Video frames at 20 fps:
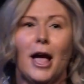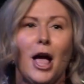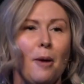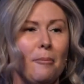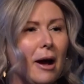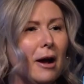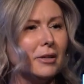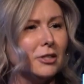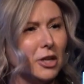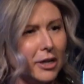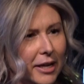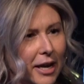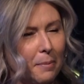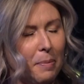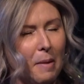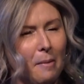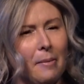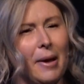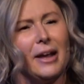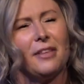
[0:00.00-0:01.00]
But I was looking
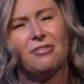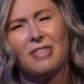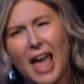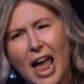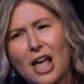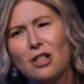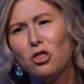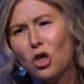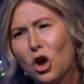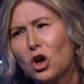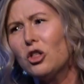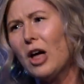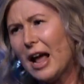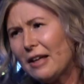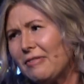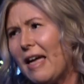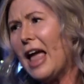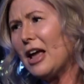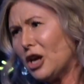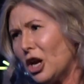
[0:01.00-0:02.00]
at people, I'm like, they look
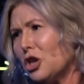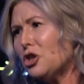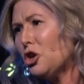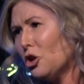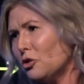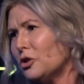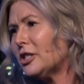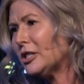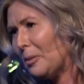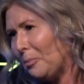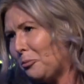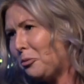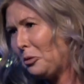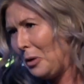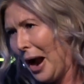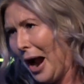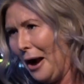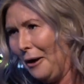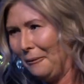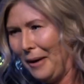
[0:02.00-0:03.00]
like they could use some
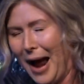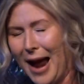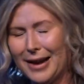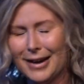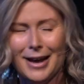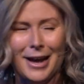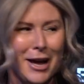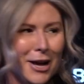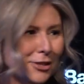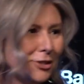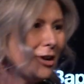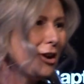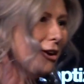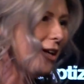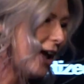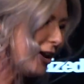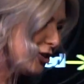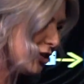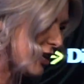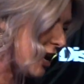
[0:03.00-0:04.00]
prayer, right? So you're like